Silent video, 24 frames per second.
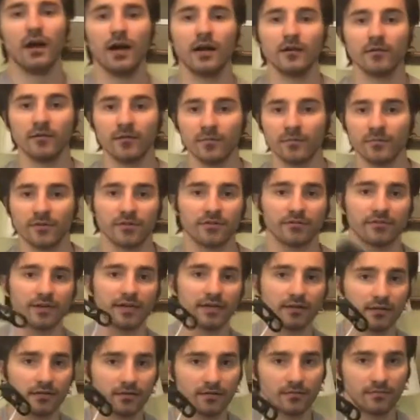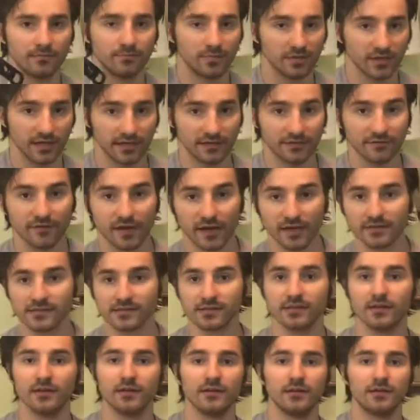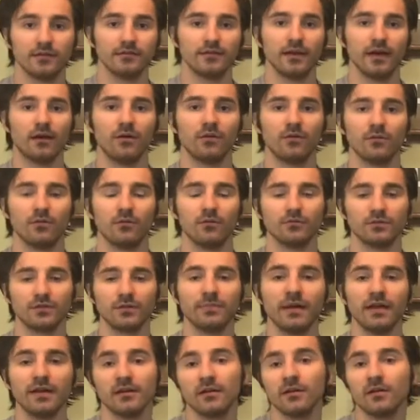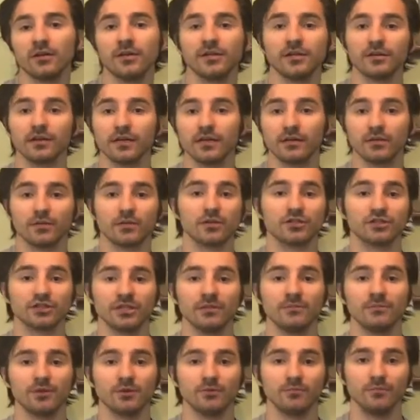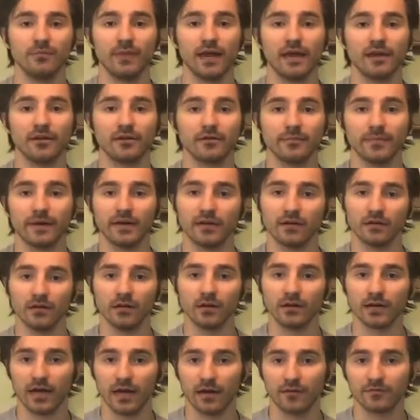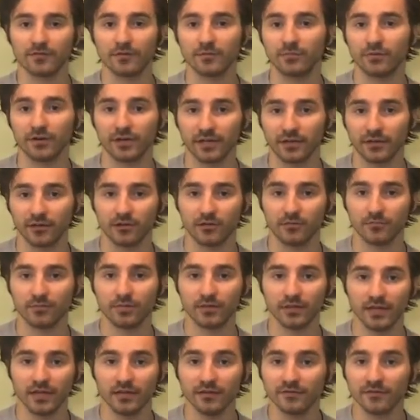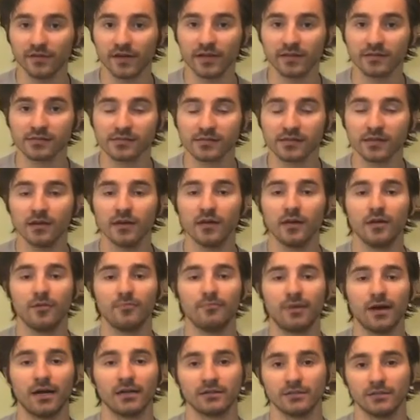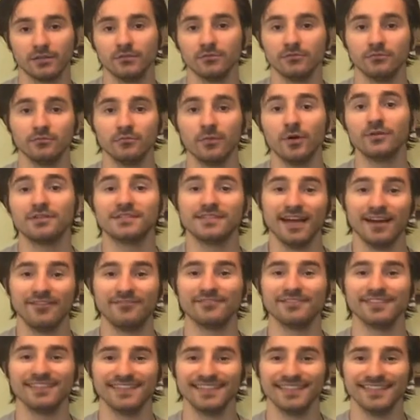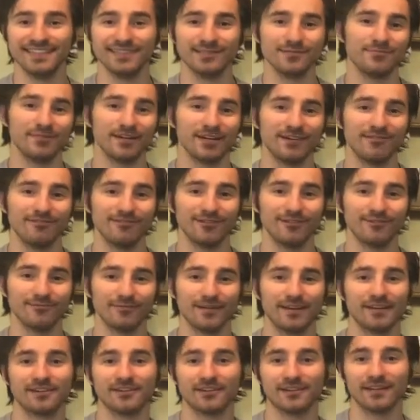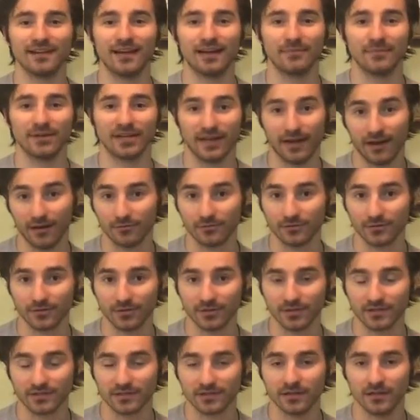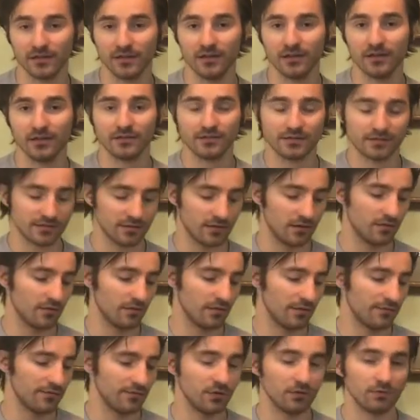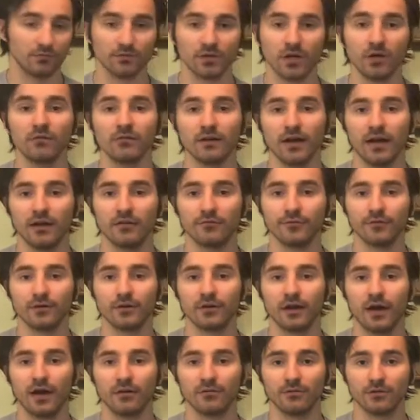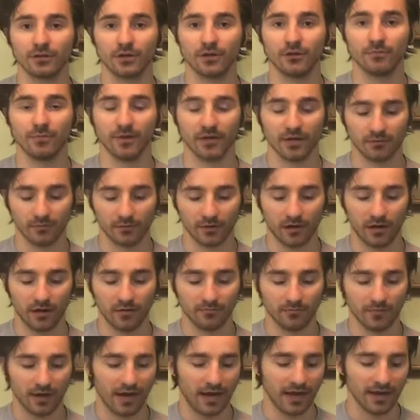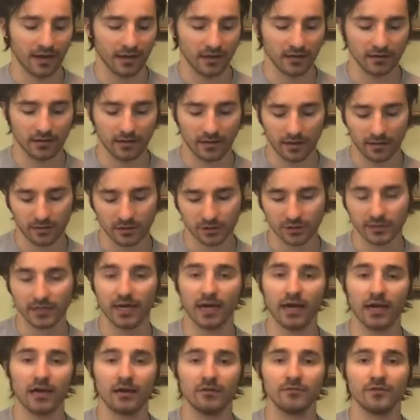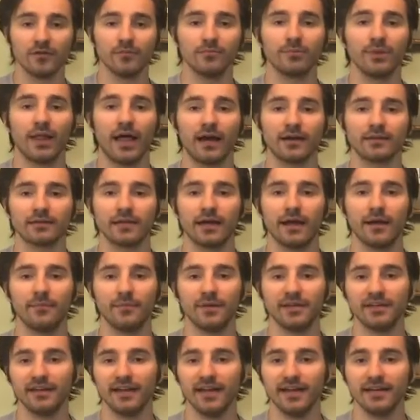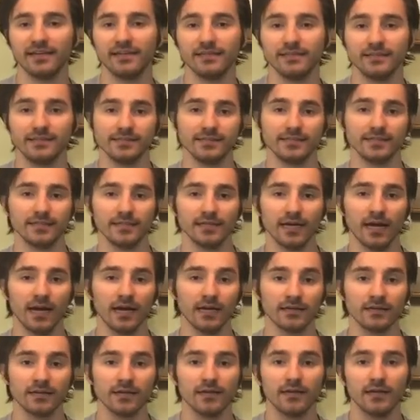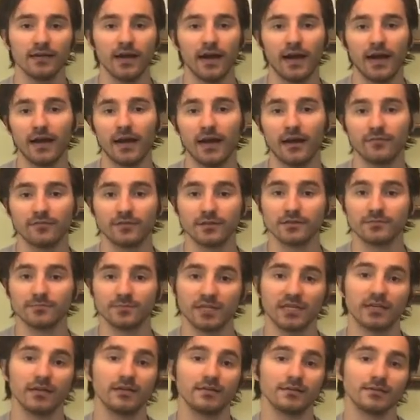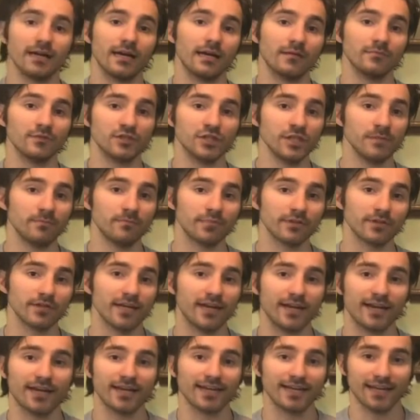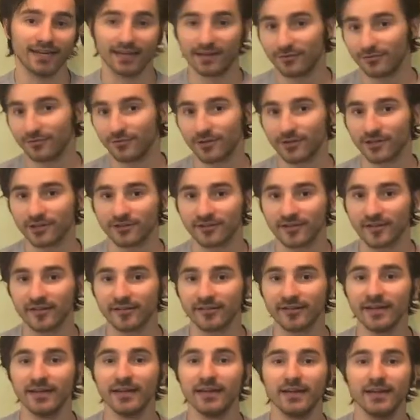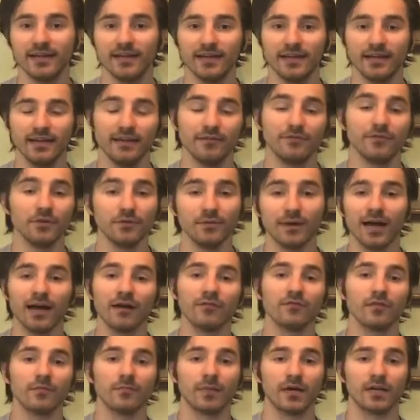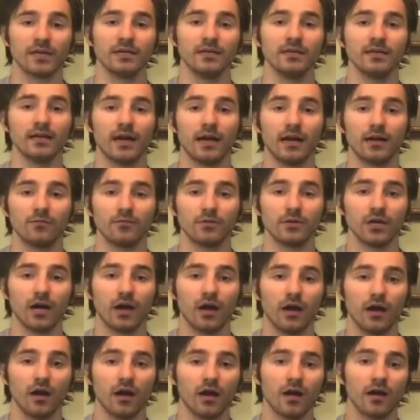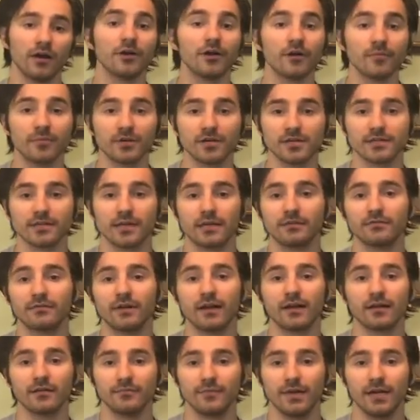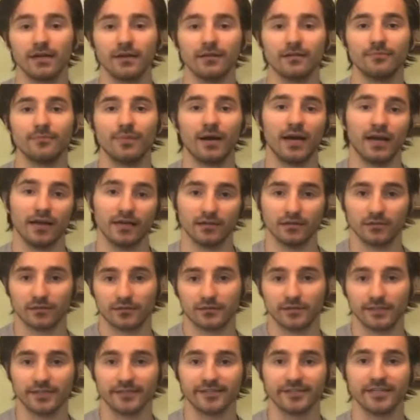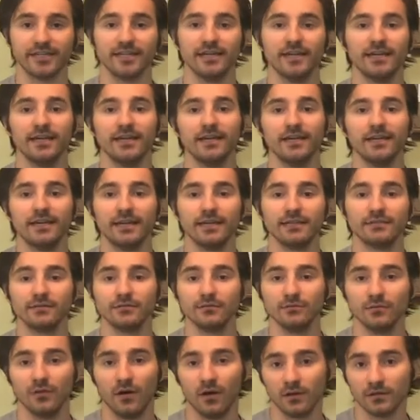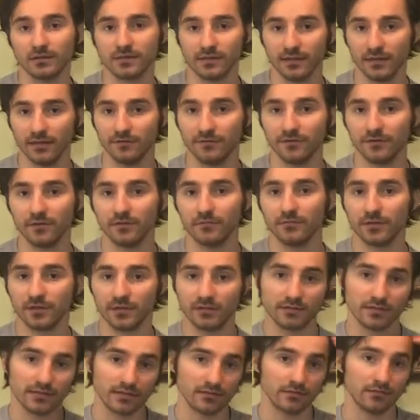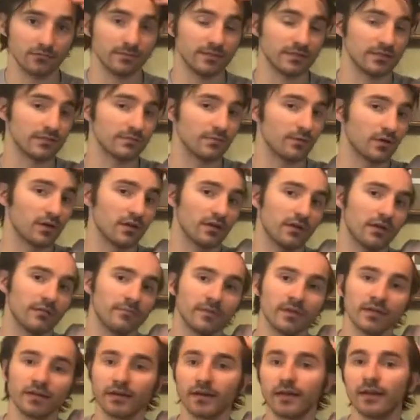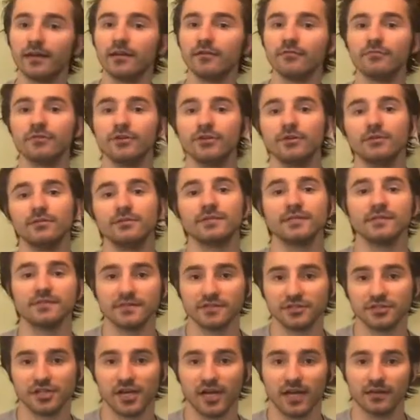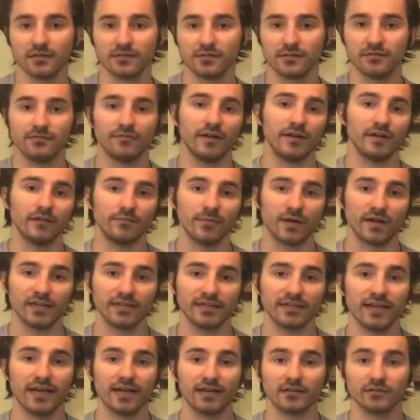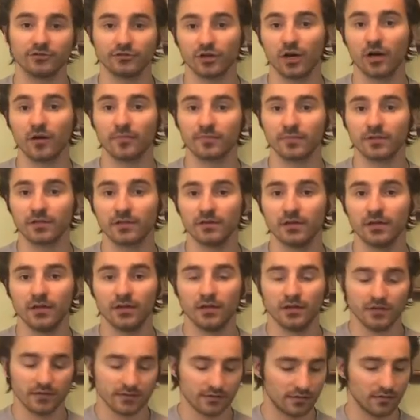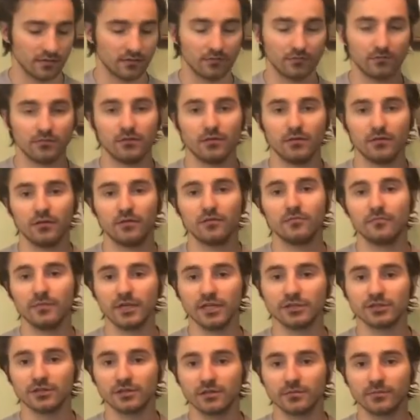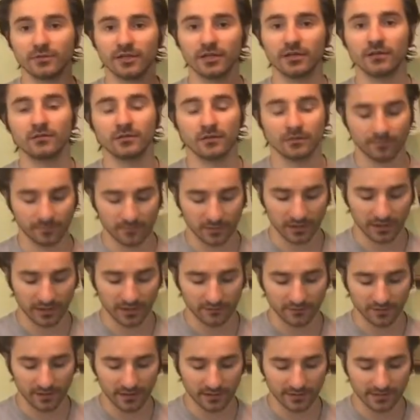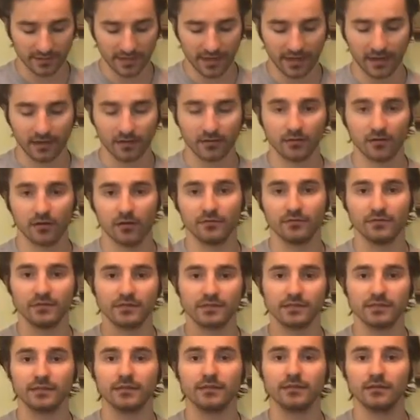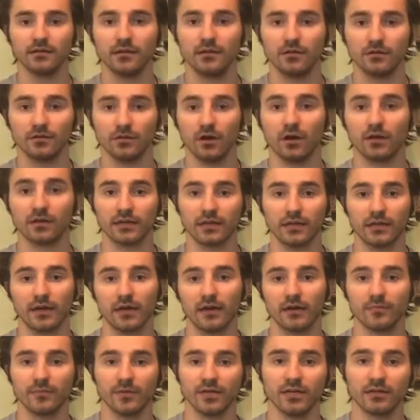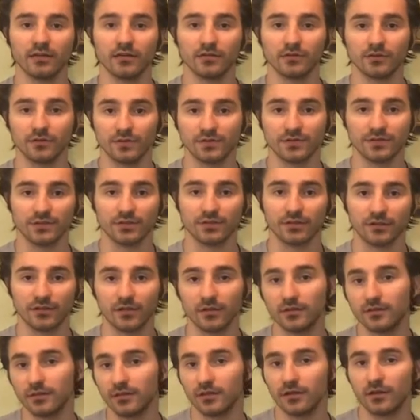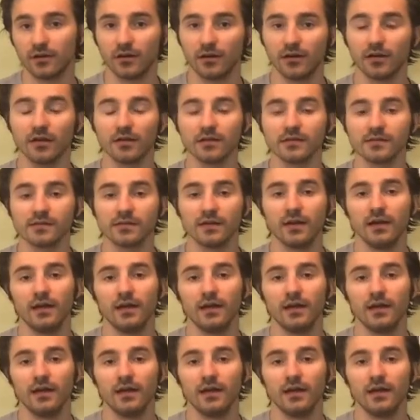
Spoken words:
Item number 3, belay device. Now, depending on your indoor gym, you may or may not have to bring your own belay device, but you most definitely need to bring one when you're climbing outdoors. So if you don't have one, I would go pick one up. I actually have a Black Diamond ATC guide. I have this because I'm cheap and I can't afford a gree-gree. If you have the money, I would 100% recommend buying a gree-gree. It's a lot safer when you're single pitch sport climbing and it reduces the chance of anybody getting dropped. So make sure to bring your belay device and obviously a locking carabiner to secure it to your harness.